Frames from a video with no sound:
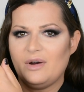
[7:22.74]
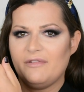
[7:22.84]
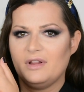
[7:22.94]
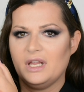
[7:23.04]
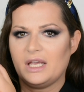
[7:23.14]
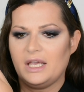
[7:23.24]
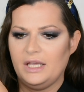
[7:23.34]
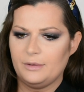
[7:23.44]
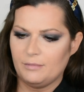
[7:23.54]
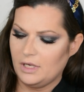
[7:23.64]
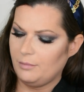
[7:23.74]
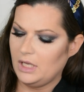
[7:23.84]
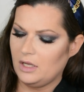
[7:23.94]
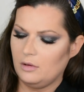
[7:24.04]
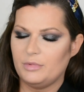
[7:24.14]
I feel like it might be
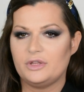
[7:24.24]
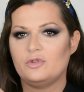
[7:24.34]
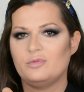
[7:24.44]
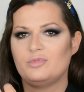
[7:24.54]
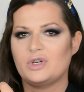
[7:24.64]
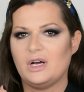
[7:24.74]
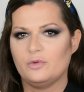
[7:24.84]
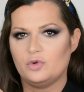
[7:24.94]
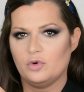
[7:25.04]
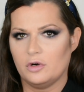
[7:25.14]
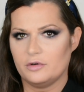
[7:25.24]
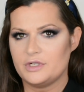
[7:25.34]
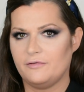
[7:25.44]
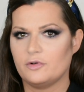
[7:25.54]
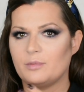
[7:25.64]
a little bit too brown too
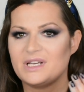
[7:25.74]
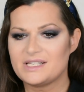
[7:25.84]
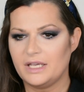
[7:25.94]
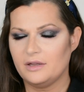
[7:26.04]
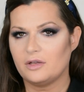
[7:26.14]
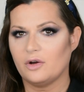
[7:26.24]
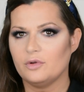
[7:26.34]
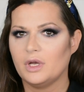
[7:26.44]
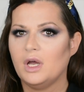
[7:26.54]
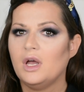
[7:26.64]
orangey for my skin tone